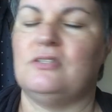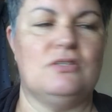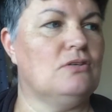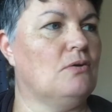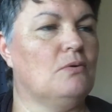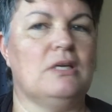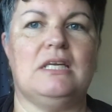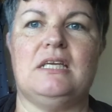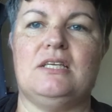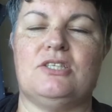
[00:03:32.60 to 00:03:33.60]
to go on
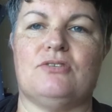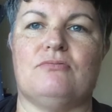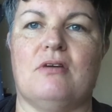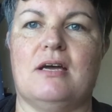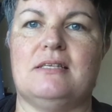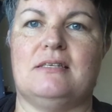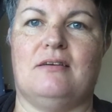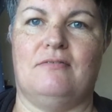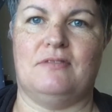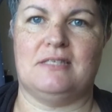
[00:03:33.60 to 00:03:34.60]
each riser
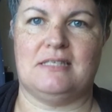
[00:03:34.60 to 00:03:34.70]
of the